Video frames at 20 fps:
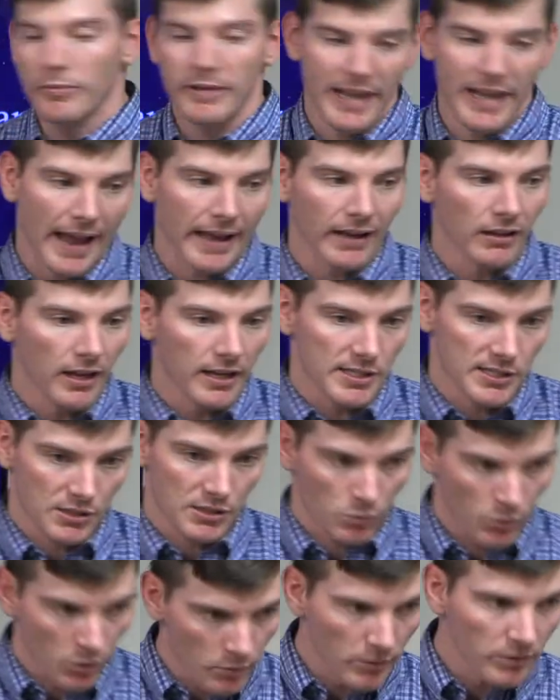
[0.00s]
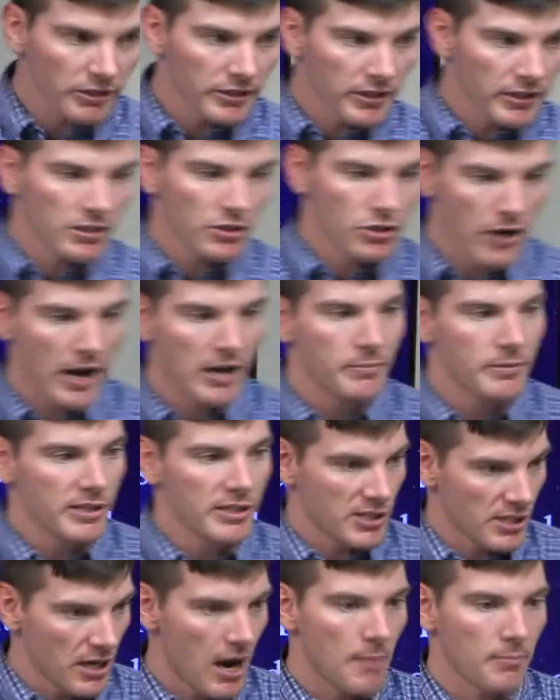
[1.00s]
analyzed. So we're really going to try to be as
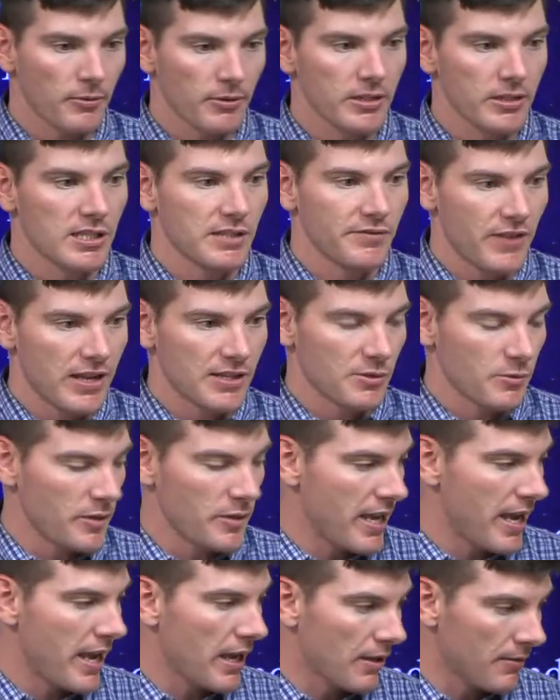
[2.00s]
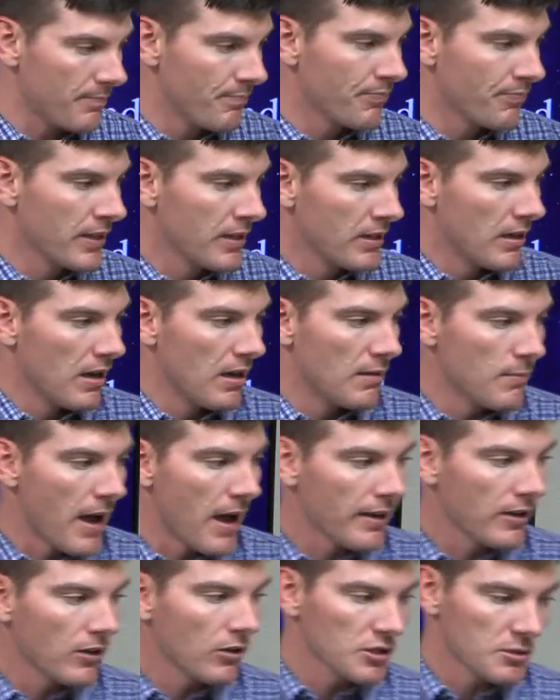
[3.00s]
comprehensive as we can. My
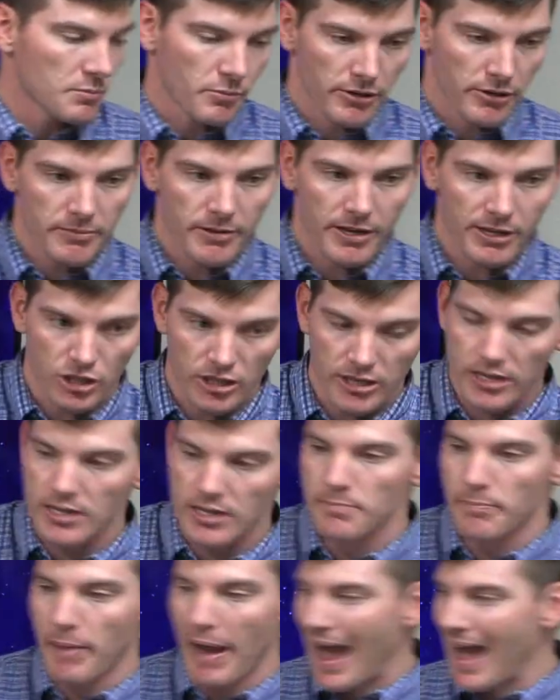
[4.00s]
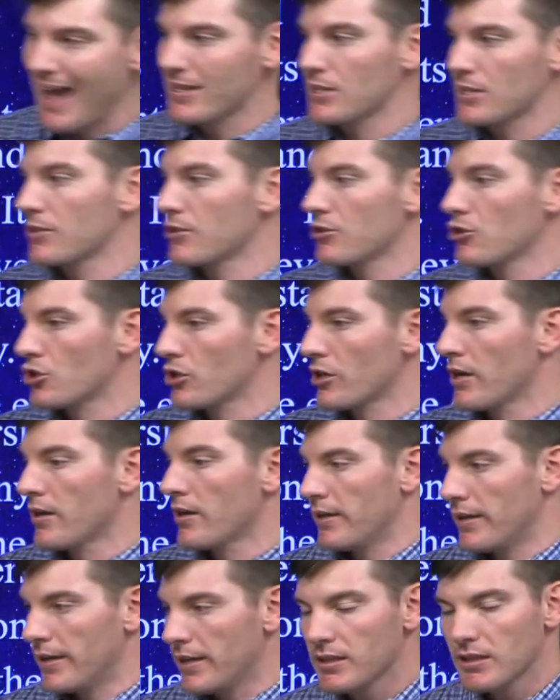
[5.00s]
goal is pretty much any passage
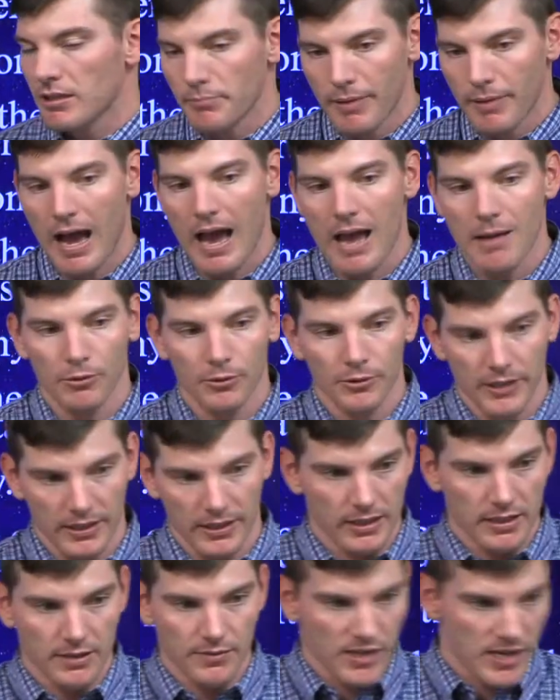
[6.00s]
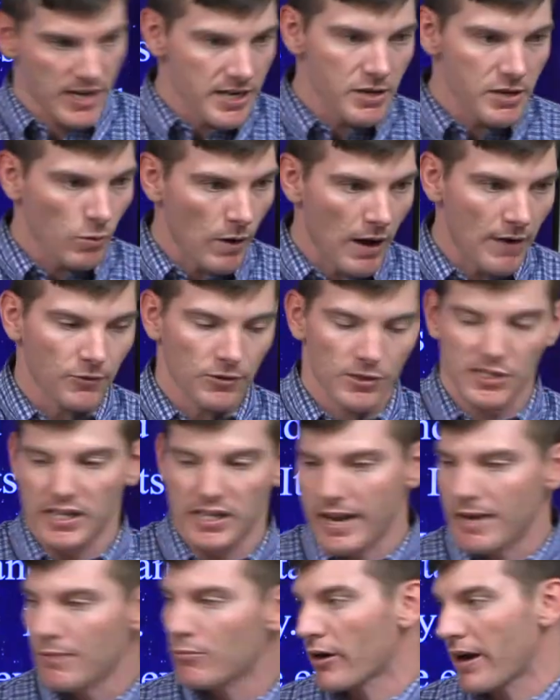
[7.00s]
in the Bible that gives any reference to
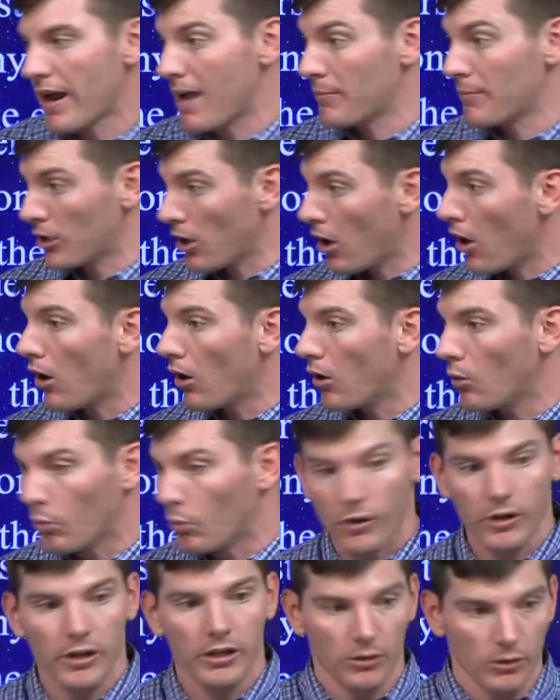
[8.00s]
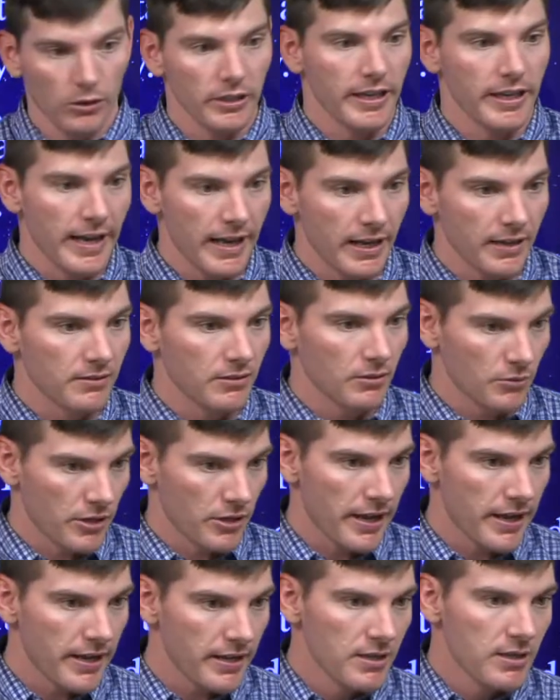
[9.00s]
Abraham at all, we're going to look at,
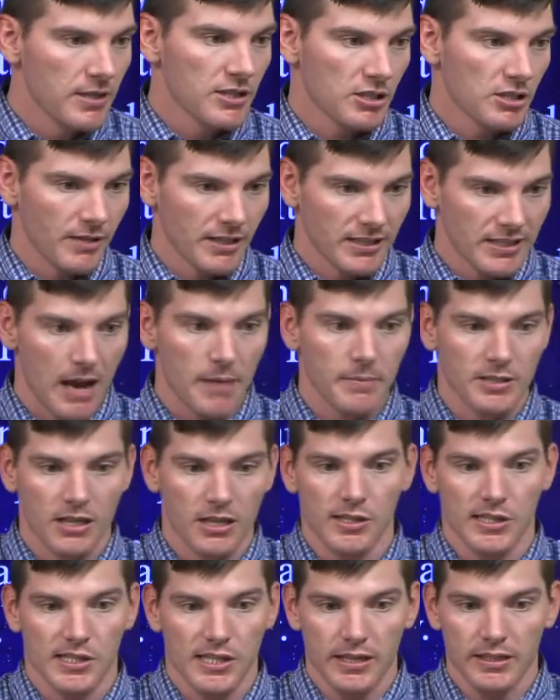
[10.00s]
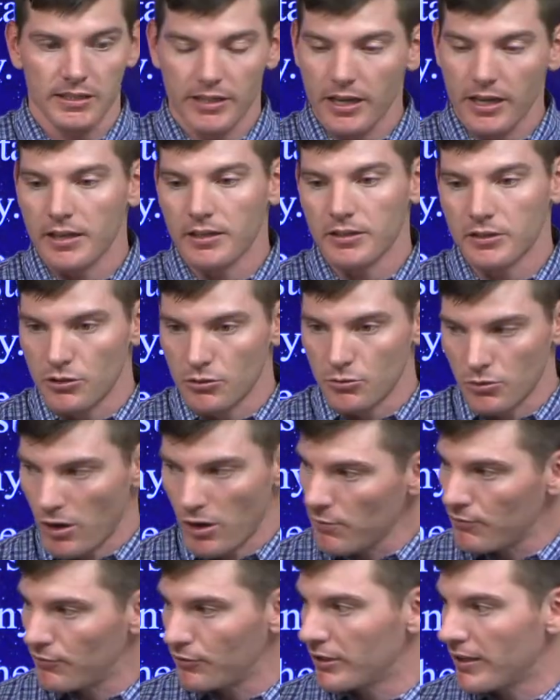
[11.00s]
okay? So by the time it's all said and done, you
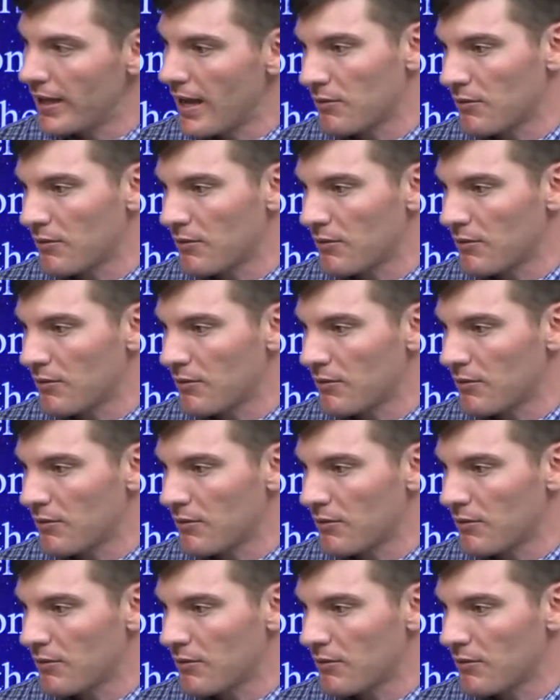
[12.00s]
hopefully have a